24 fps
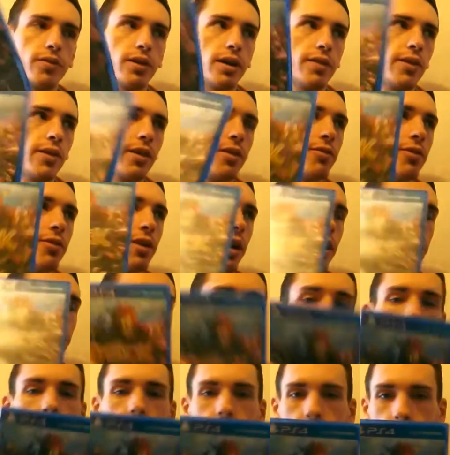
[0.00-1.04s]
out of 5,
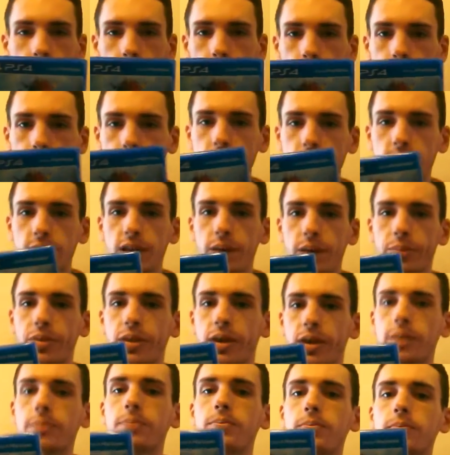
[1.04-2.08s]
but same
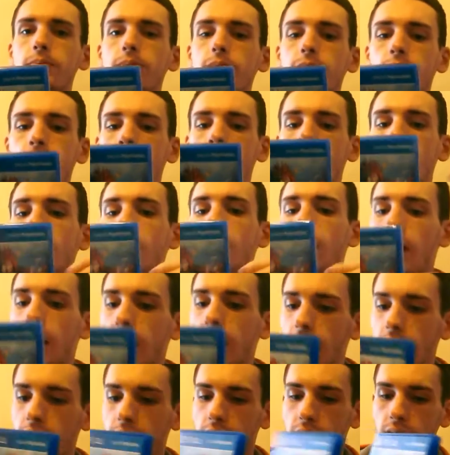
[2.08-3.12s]
thing.
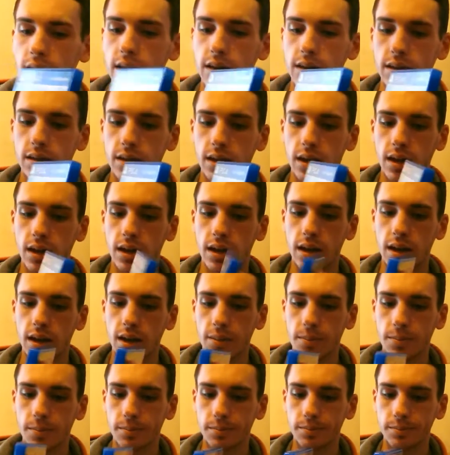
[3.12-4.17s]
And
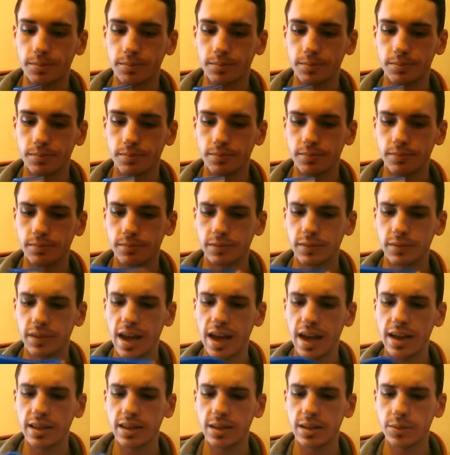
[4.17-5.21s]
yeah,
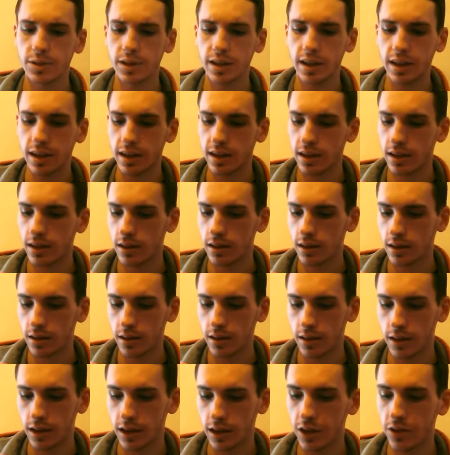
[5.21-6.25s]
it seems like
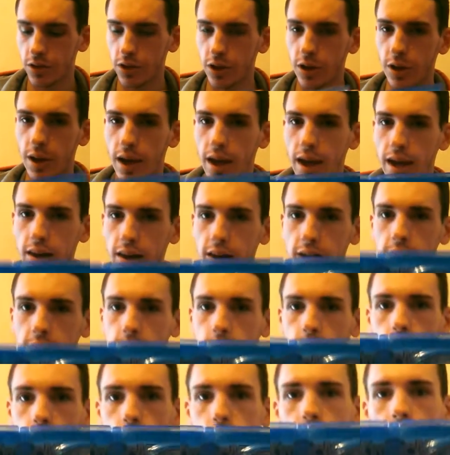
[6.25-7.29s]
either you hate it
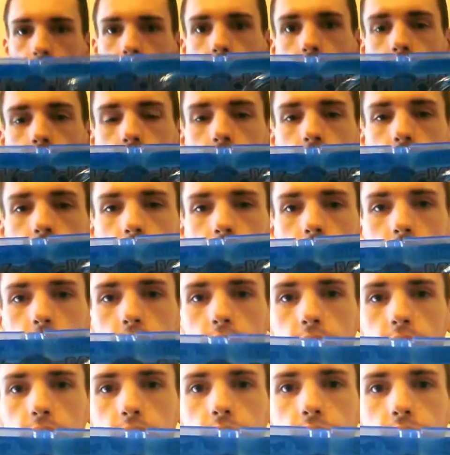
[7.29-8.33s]
or
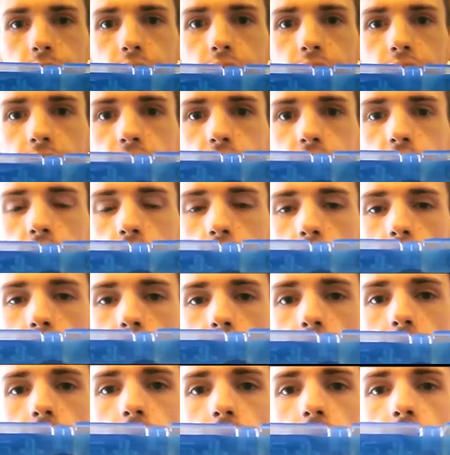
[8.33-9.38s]
you think it's
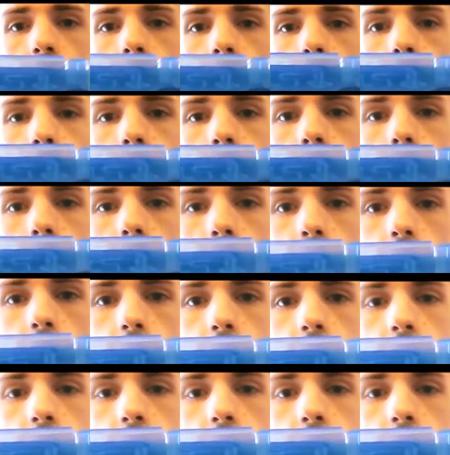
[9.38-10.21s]
alright. A lot of